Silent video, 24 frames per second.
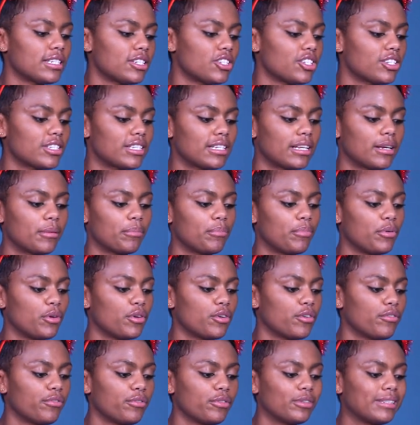just
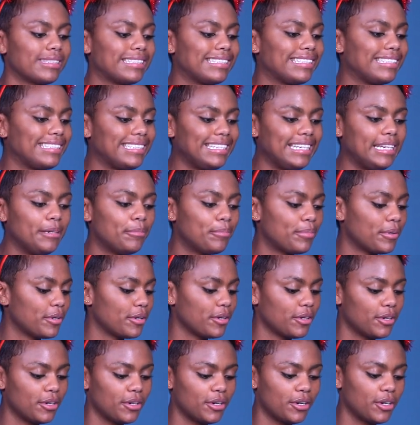beautiful, deep
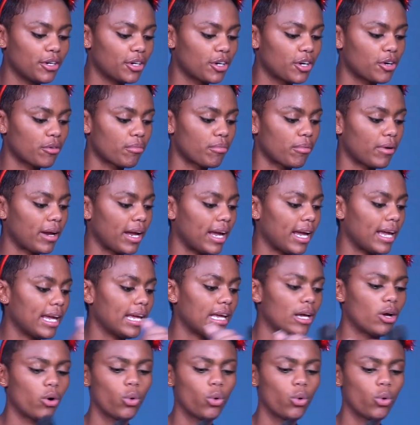gray.